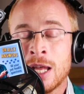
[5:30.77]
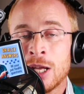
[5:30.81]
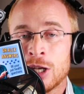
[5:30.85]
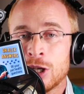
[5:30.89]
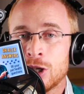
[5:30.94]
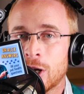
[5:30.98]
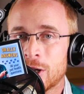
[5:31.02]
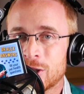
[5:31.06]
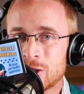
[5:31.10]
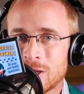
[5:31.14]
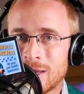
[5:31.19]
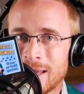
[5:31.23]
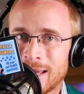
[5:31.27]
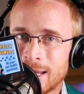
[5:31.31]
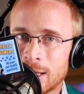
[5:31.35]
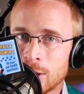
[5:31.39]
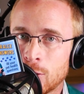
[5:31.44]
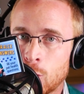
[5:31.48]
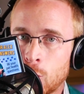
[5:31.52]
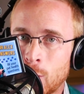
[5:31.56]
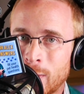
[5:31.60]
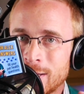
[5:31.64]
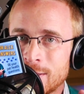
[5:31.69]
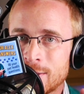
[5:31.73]
you know, so they can
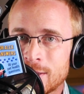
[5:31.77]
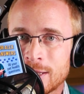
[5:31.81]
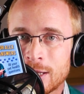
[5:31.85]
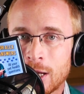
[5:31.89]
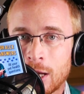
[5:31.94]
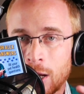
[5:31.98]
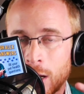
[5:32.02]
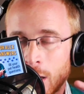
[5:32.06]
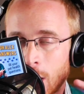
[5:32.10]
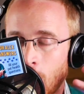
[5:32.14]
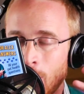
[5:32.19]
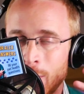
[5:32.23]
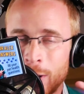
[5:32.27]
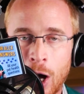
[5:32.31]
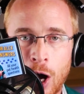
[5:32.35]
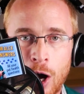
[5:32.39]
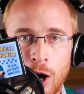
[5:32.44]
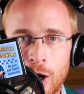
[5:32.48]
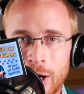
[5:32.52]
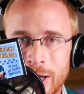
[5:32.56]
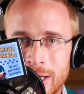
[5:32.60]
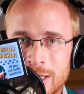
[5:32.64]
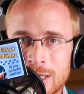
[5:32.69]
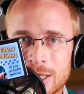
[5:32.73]
always go and
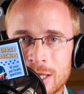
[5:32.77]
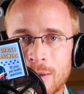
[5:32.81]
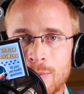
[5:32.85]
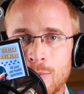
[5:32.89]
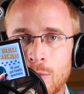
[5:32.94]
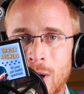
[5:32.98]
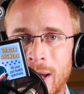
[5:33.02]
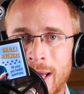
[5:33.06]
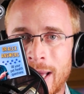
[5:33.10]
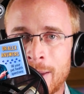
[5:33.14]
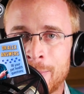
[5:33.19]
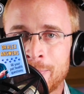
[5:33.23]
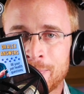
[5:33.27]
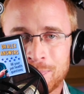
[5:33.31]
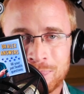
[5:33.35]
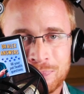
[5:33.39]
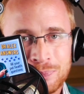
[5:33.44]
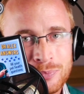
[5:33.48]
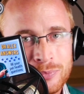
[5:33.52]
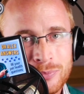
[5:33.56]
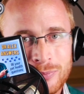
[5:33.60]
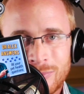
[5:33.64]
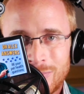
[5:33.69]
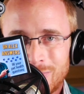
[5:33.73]
hide somewhere
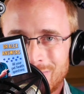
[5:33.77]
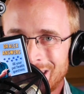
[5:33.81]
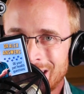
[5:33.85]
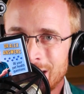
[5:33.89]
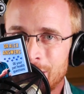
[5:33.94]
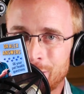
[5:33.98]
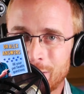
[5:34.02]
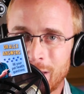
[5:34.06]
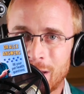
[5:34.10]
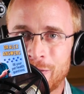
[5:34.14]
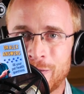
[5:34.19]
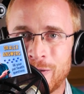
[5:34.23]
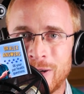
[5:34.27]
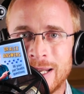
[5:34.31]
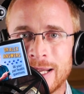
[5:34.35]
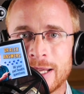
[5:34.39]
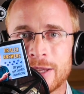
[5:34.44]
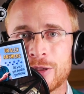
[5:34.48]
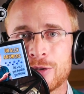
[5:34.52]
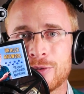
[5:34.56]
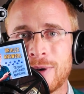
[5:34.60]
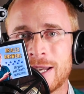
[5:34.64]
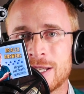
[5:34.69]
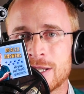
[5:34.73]
if they're feeling
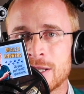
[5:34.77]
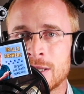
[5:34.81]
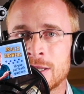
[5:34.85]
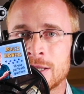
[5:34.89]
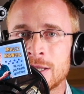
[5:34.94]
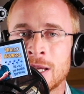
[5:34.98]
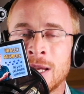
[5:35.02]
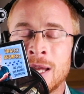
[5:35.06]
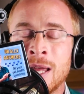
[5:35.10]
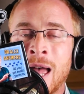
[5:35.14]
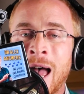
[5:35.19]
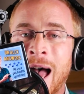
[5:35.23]
threatened.